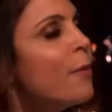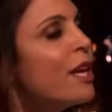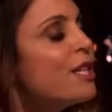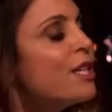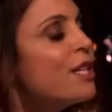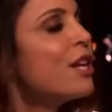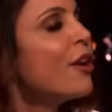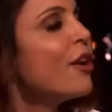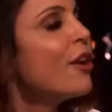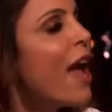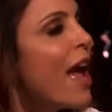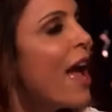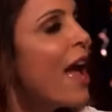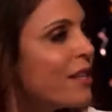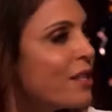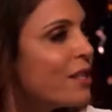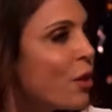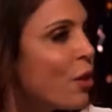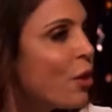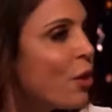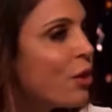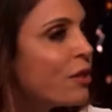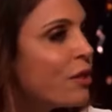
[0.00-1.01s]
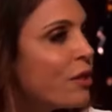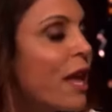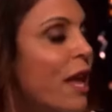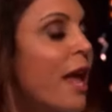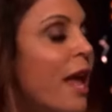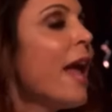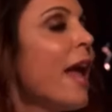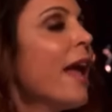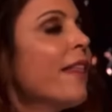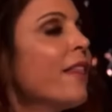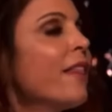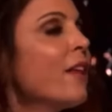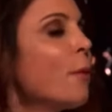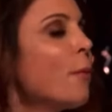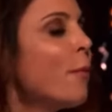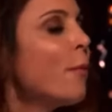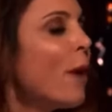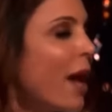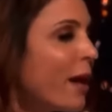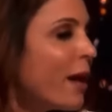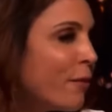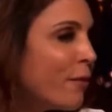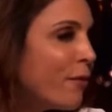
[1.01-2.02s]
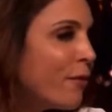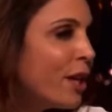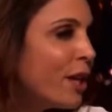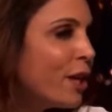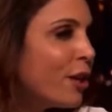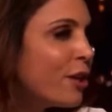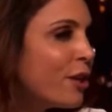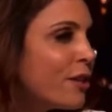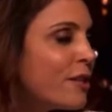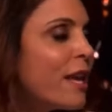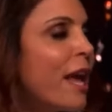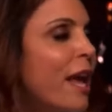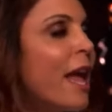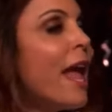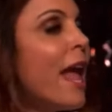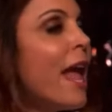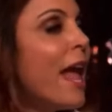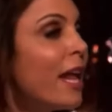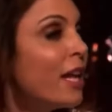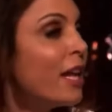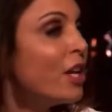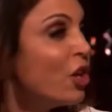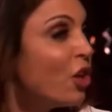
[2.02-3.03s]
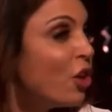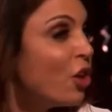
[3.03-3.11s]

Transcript: Because they're assholes and they're bottom feeders, and